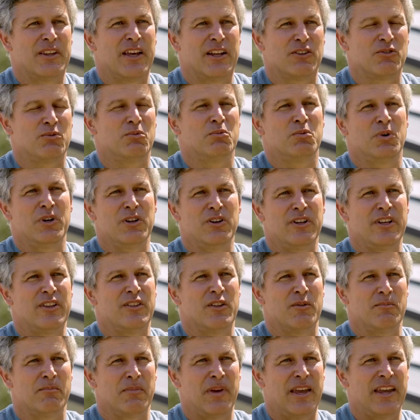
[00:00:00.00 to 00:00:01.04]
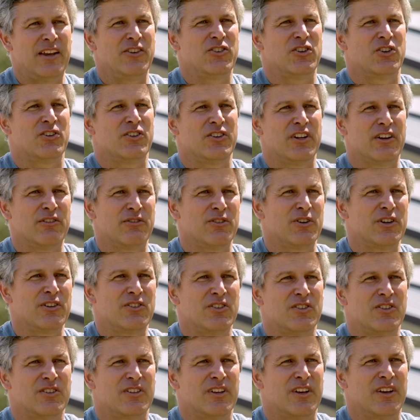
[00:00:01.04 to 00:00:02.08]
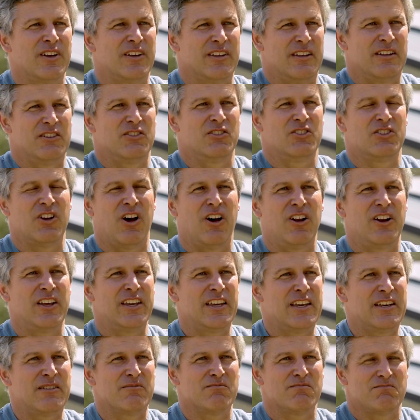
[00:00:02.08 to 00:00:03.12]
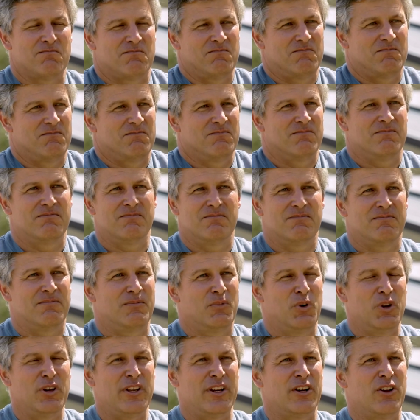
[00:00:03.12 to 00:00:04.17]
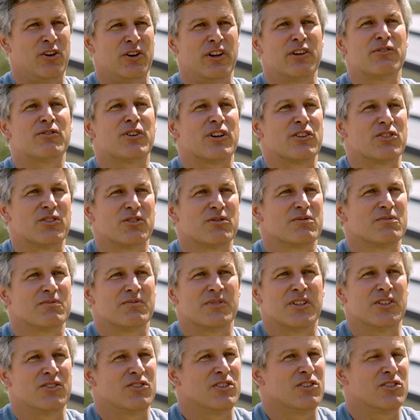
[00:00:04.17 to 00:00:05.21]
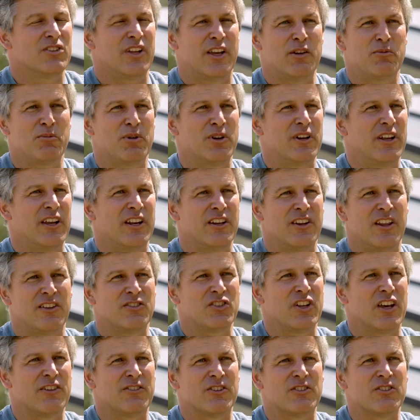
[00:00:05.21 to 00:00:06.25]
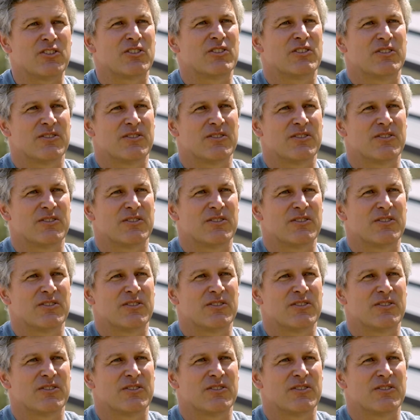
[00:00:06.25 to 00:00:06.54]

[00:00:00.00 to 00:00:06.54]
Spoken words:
that's really the major difference. Installing it, really no difference. It's just like putting in the 7s.